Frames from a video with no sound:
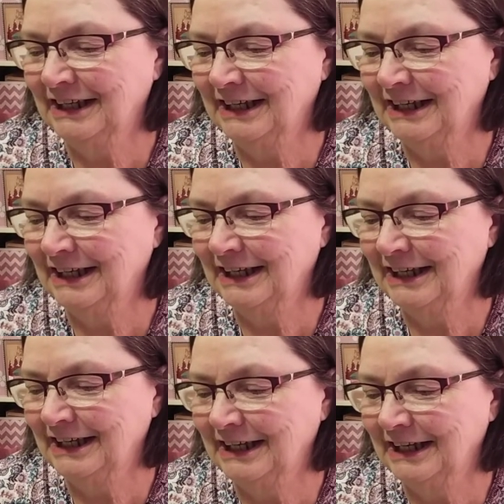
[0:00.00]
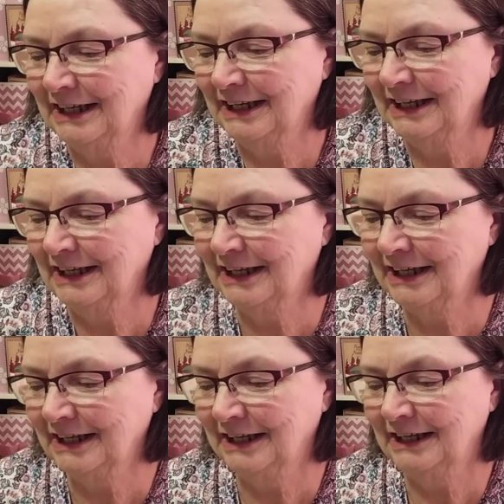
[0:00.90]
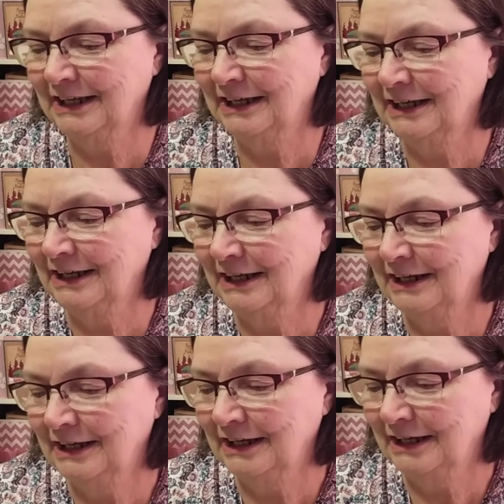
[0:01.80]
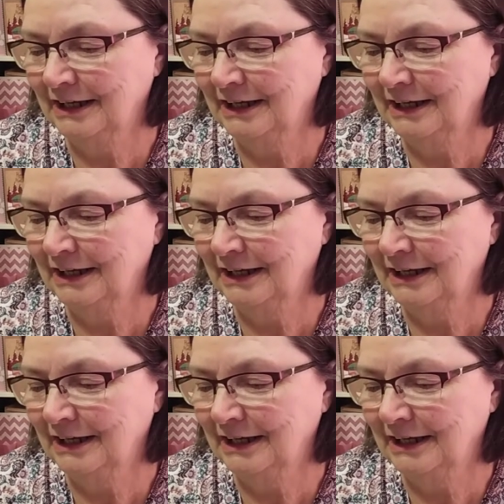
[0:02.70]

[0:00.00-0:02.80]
(silence)